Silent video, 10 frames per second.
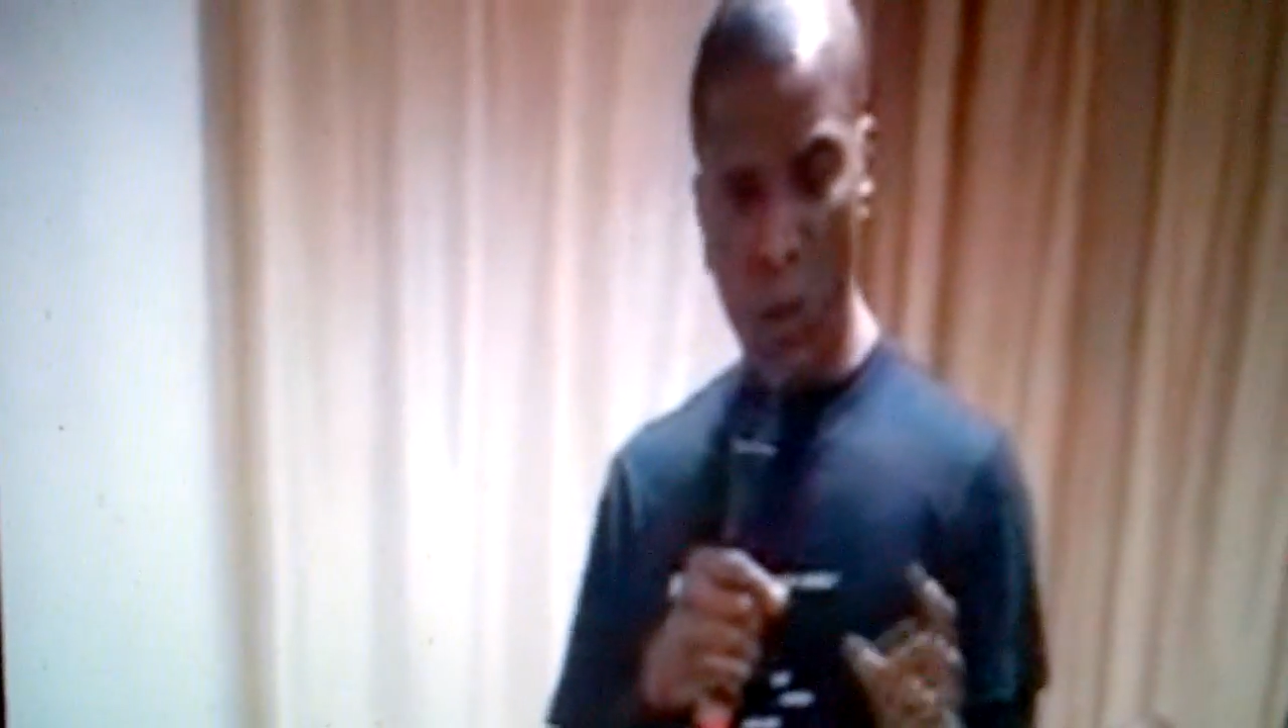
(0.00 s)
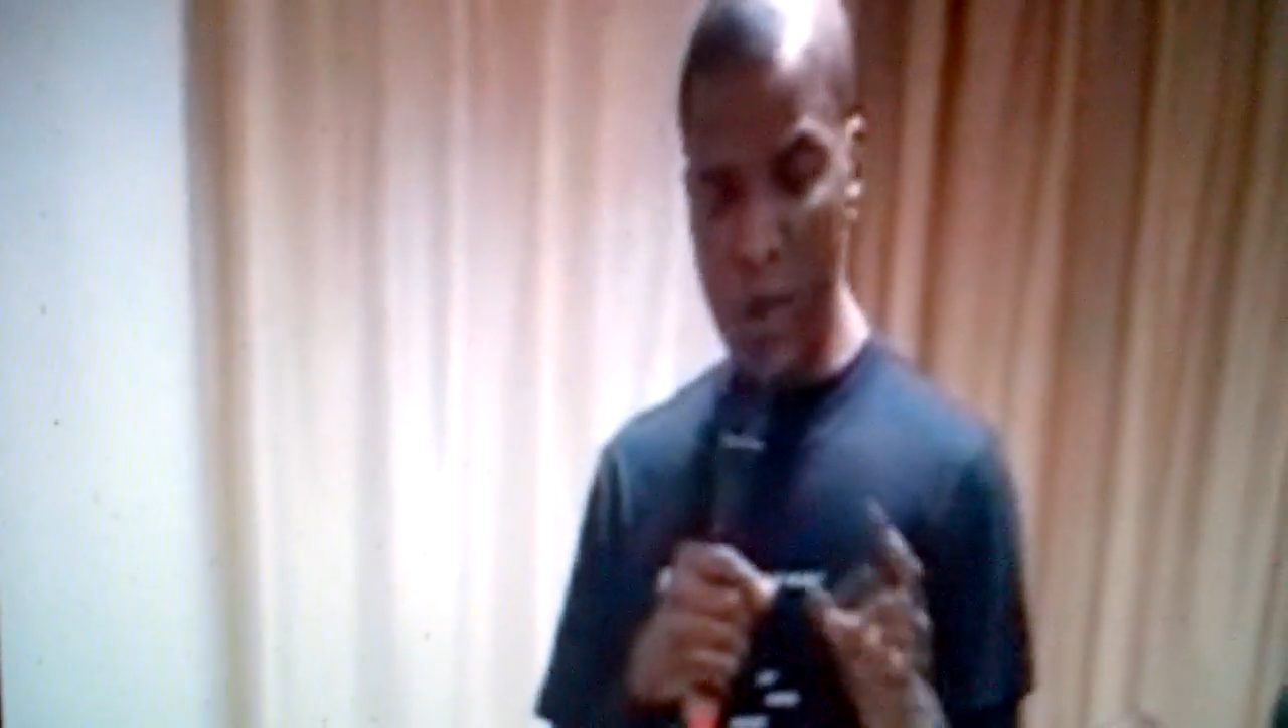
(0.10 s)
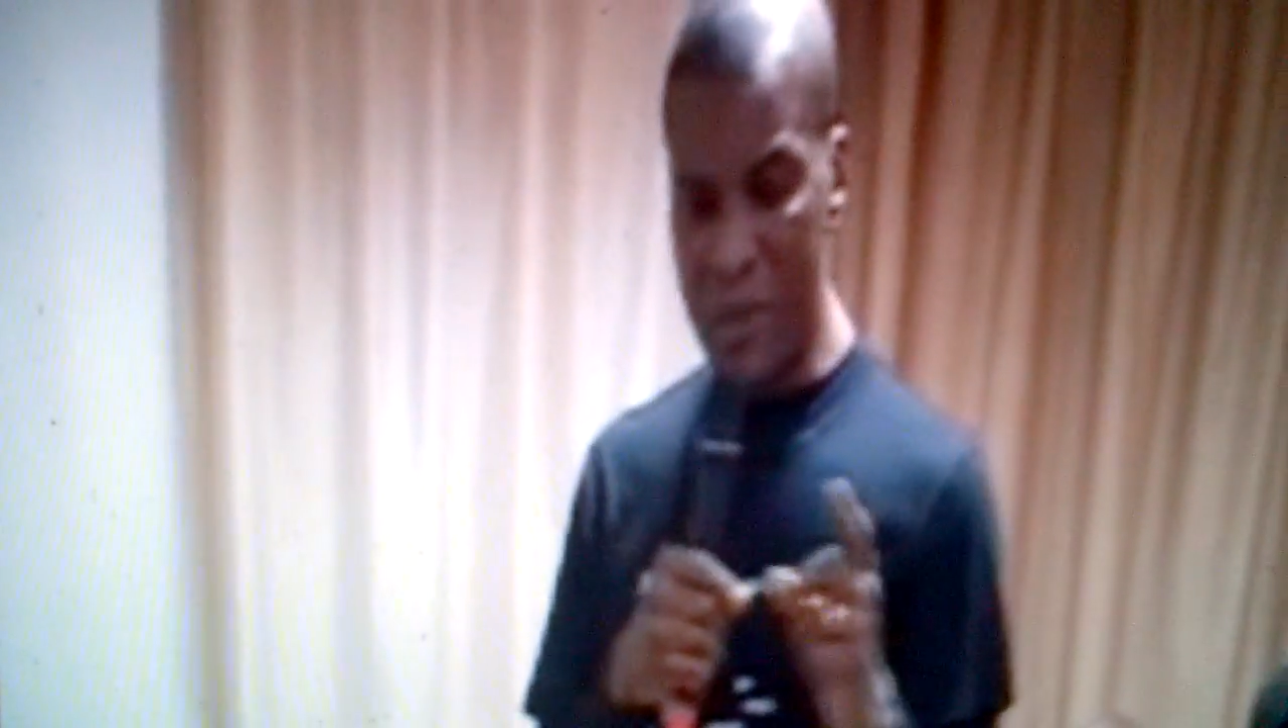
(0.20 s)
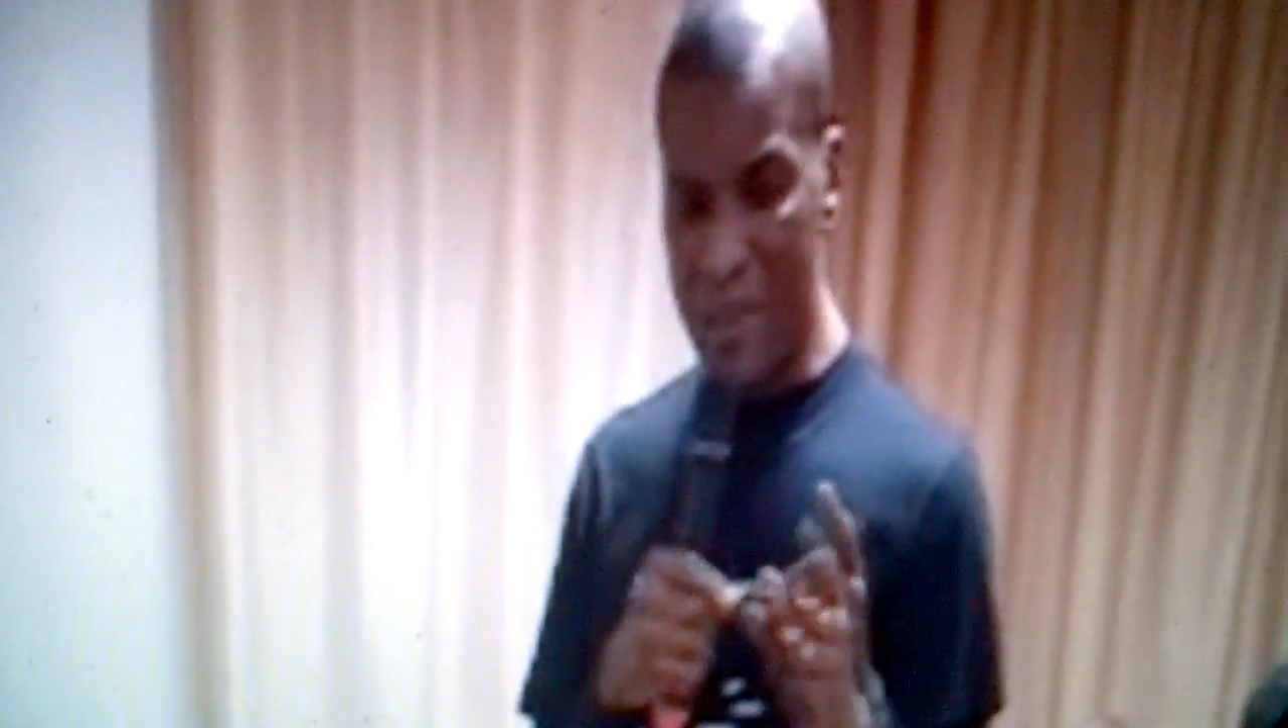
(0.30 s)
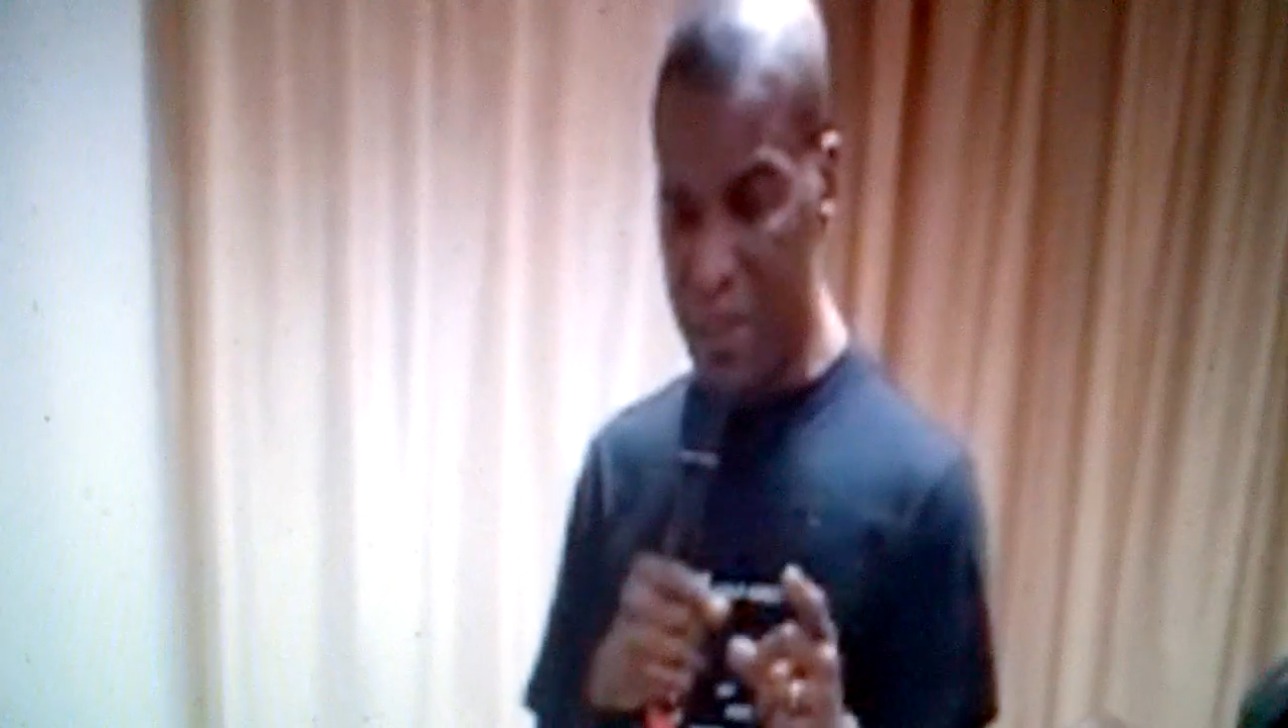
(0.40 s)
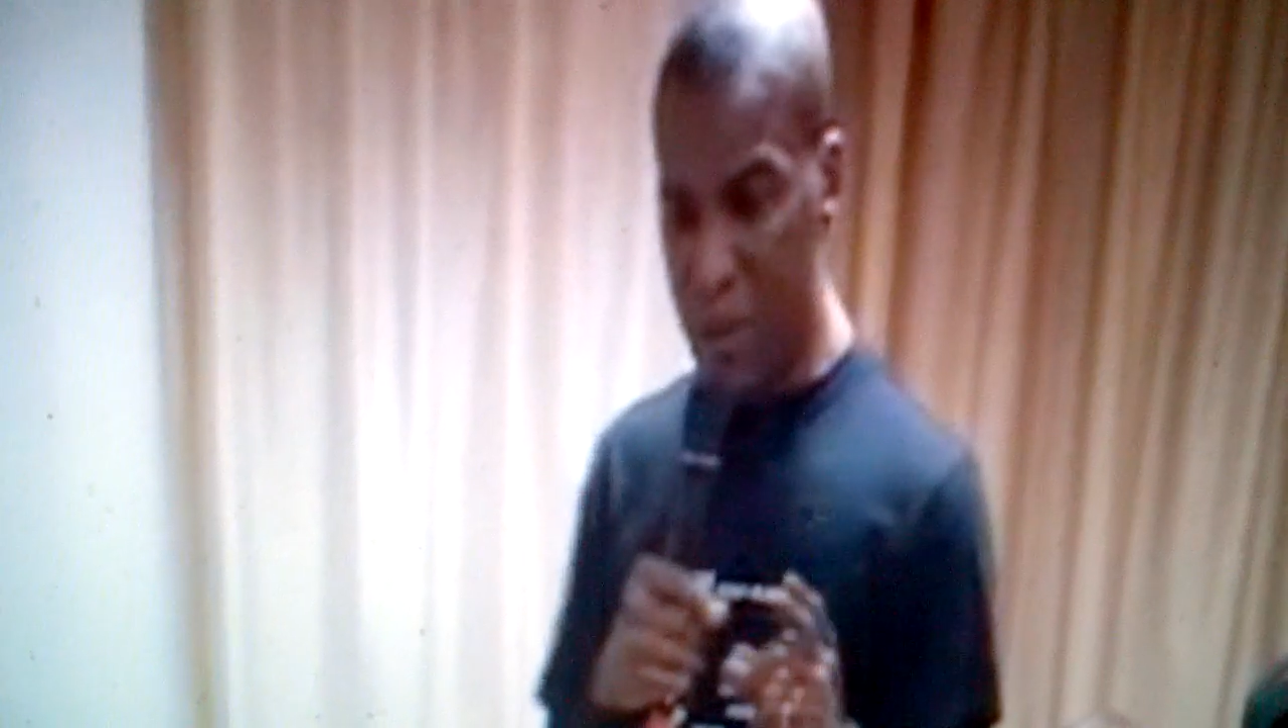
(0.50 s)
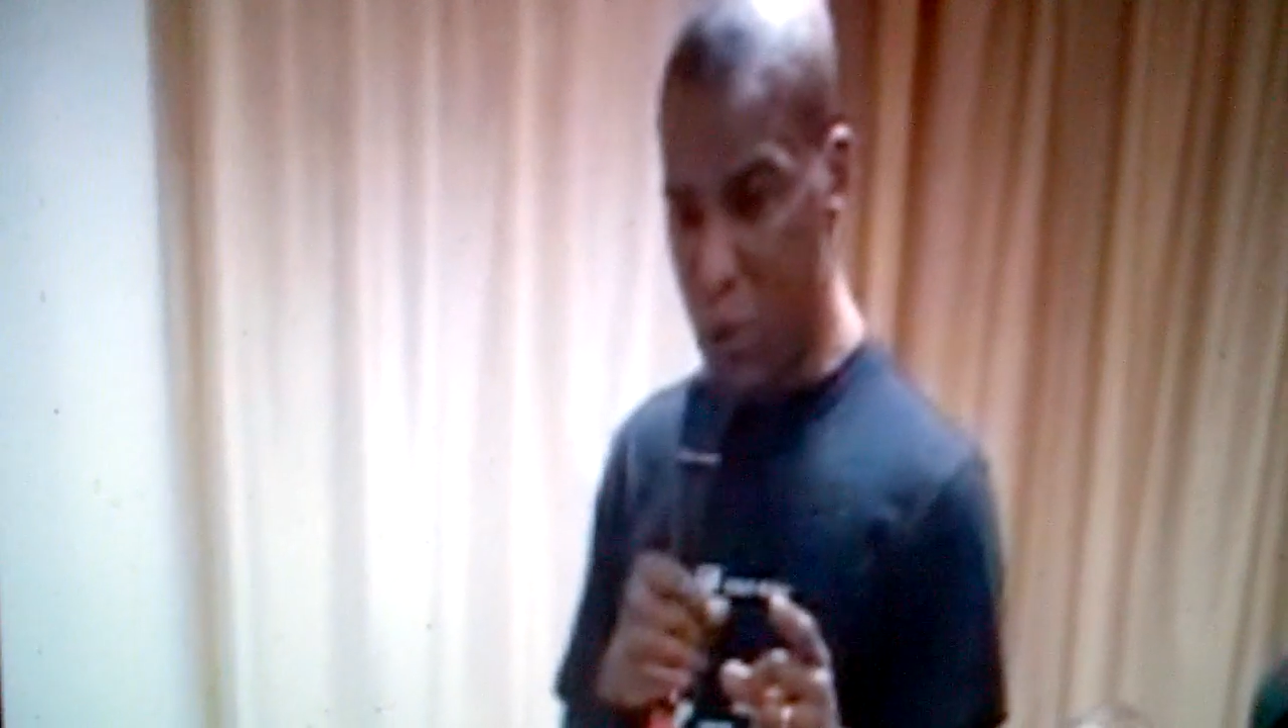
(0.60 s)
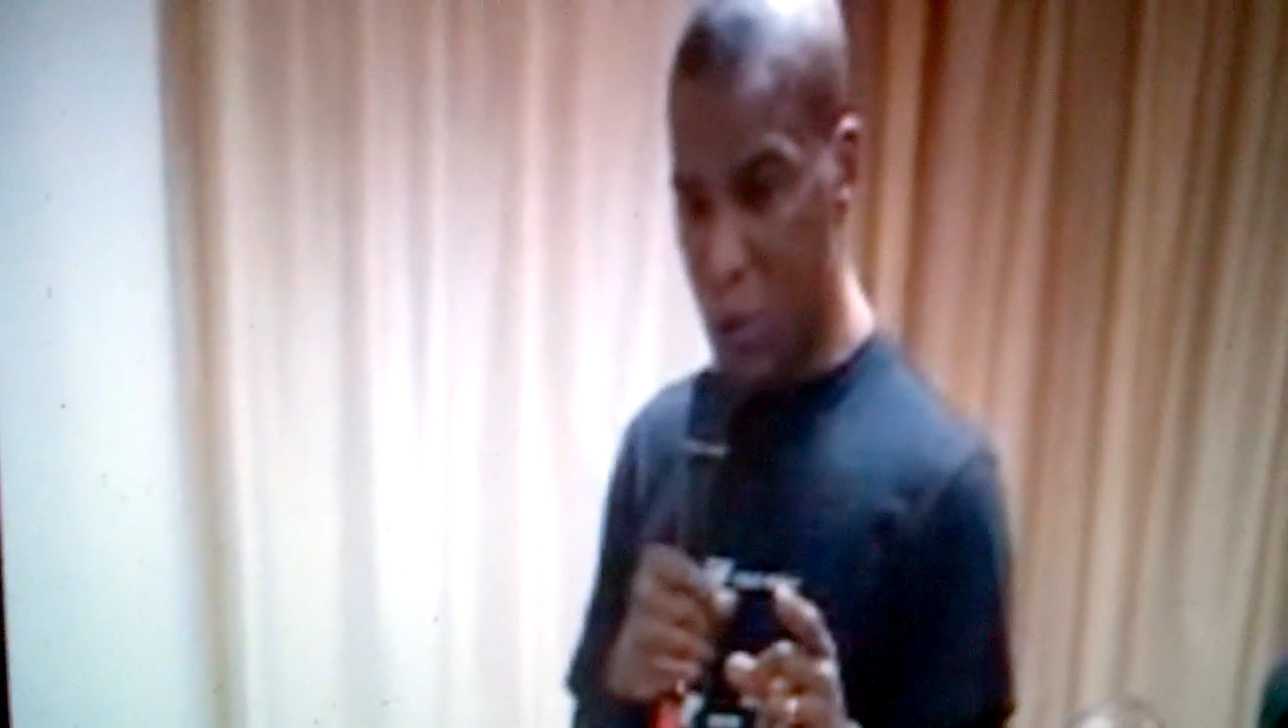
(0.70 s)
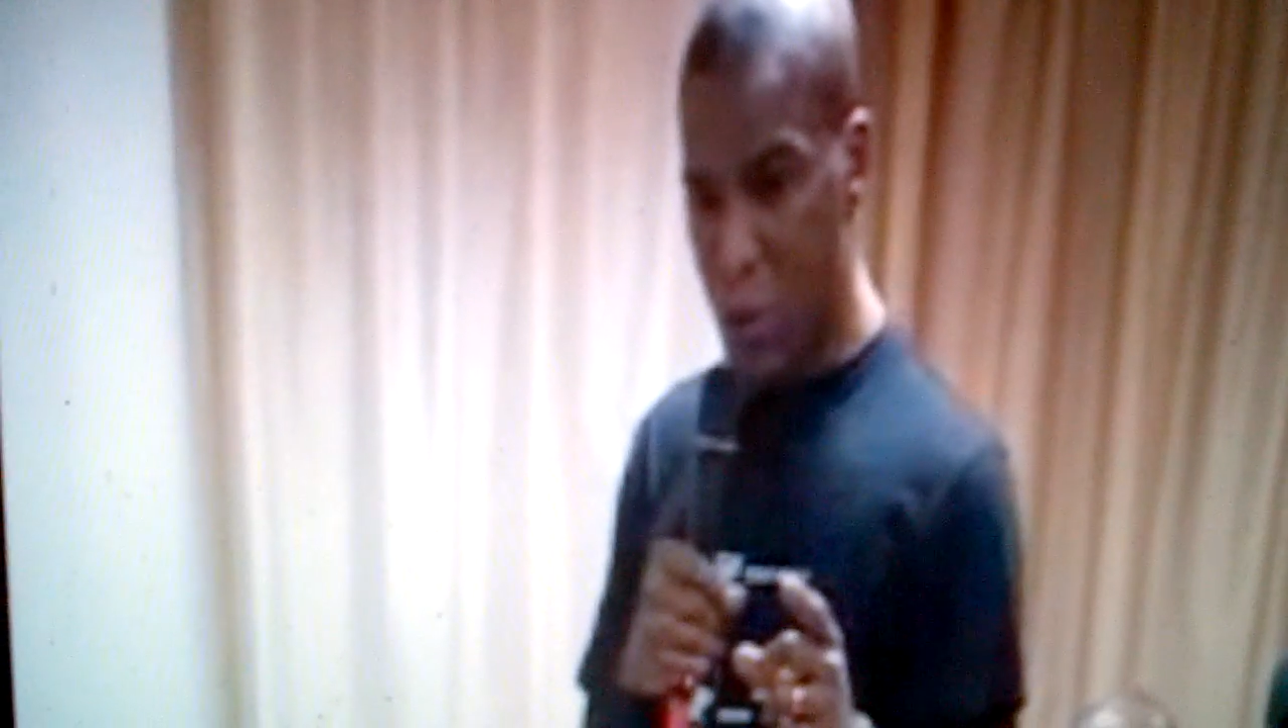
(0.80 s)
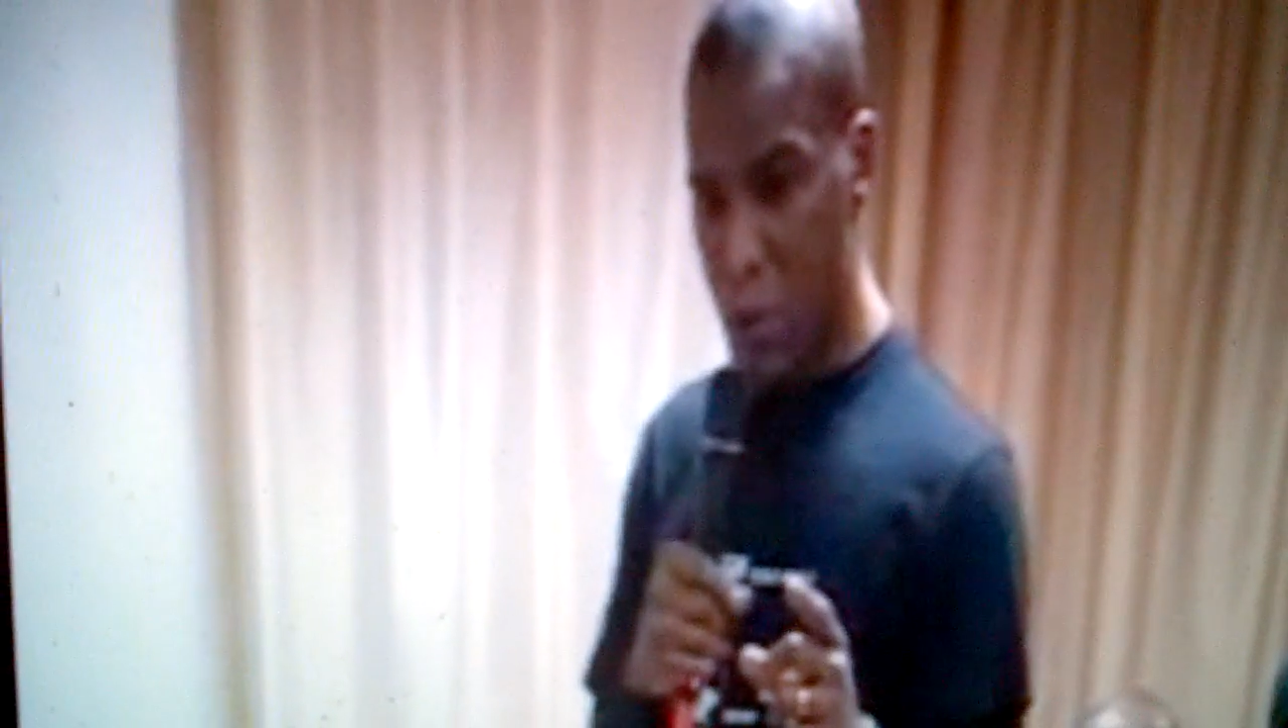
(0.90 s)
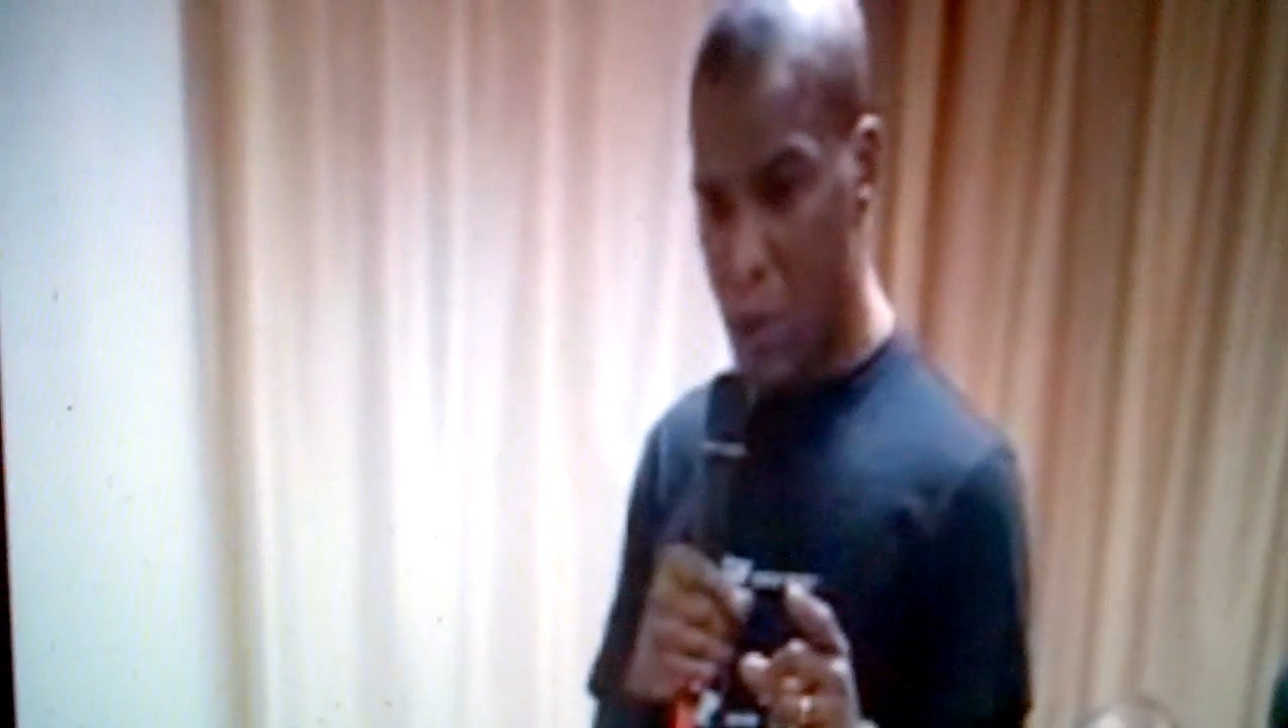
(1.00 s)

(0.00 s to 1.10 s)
what did they do?